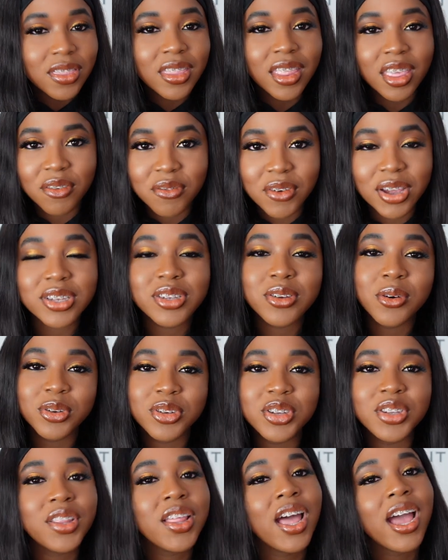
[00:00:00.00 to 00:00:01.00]
if I
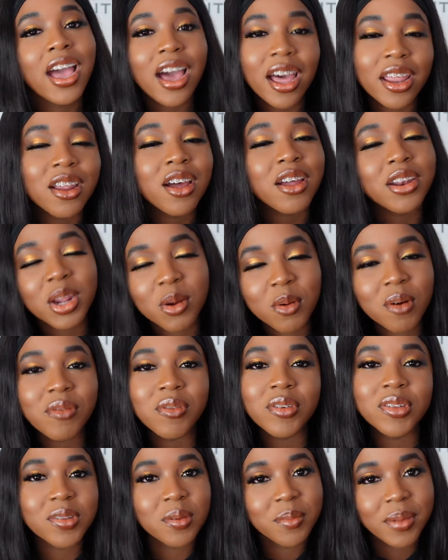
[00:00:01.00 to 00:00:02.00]
told you that I had honey
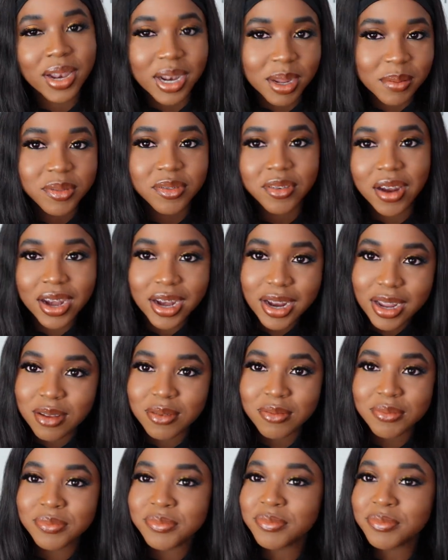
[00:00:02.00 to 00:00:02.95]
waffles on my lips right now?